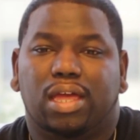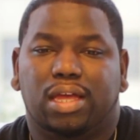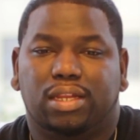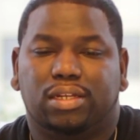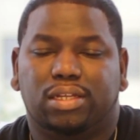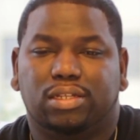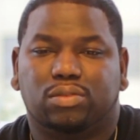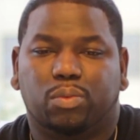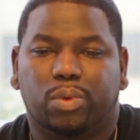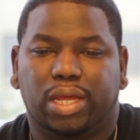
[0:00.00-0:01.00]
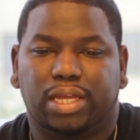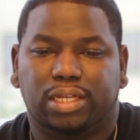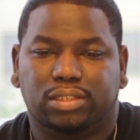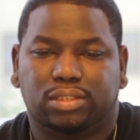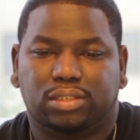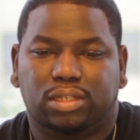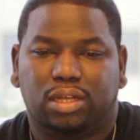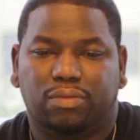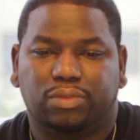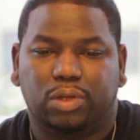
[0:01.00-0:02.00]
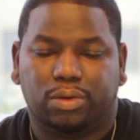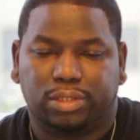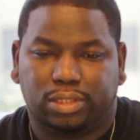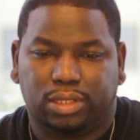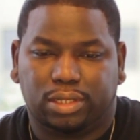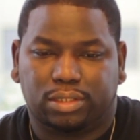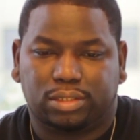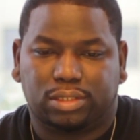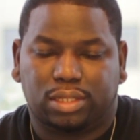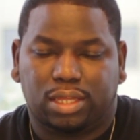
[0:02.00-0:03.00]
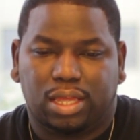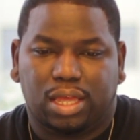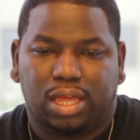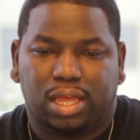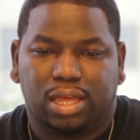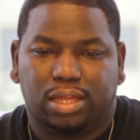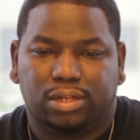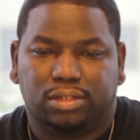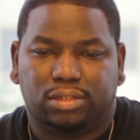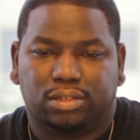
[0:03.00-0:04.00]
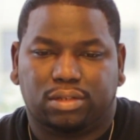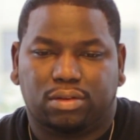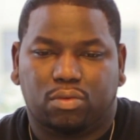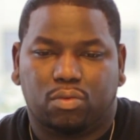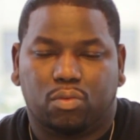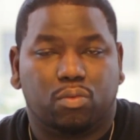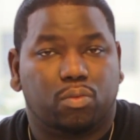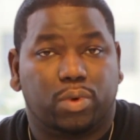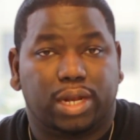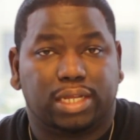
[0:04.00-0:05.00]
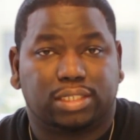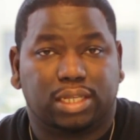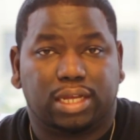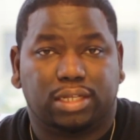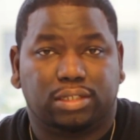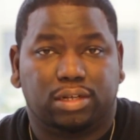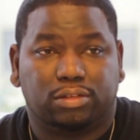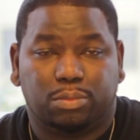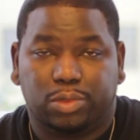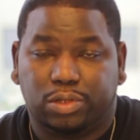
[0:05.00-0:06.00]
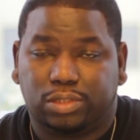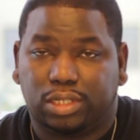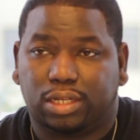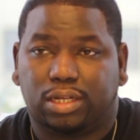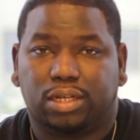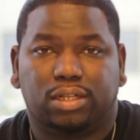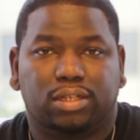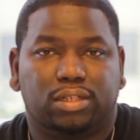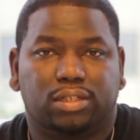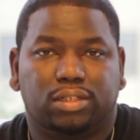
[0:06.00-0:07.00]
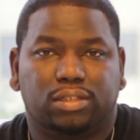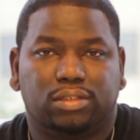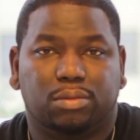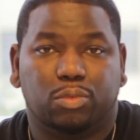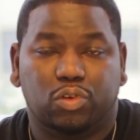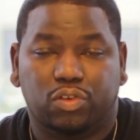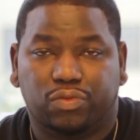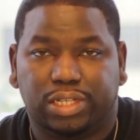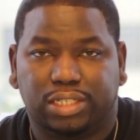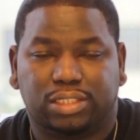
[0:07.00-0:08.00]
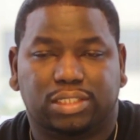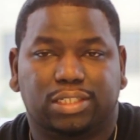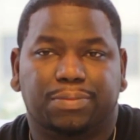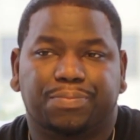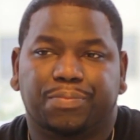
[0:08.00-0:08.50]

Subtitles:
And it's ways of doing things. And when I say, the music, the movies,